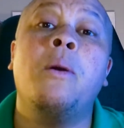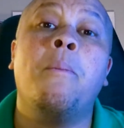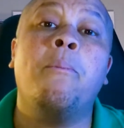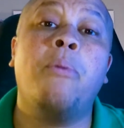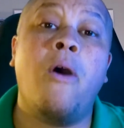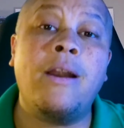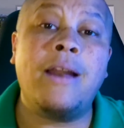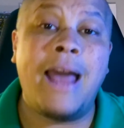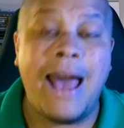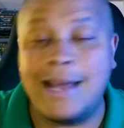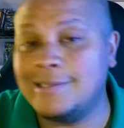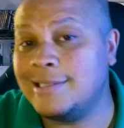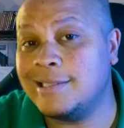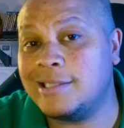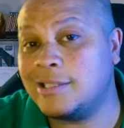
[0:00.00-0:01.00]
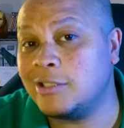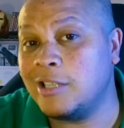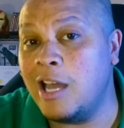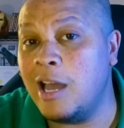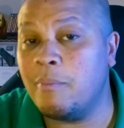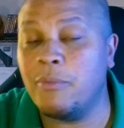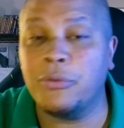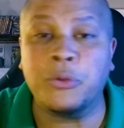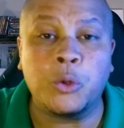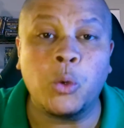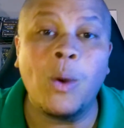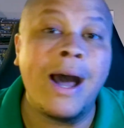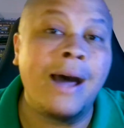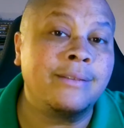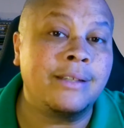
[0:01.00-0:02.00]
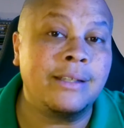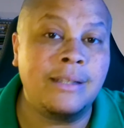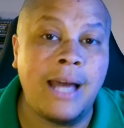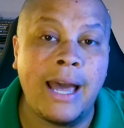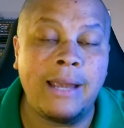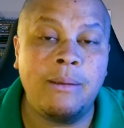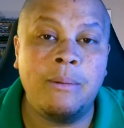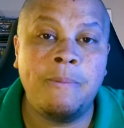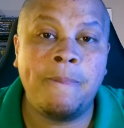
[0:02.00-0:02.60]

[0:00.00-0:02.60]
Bart hasn't slept throughout the night,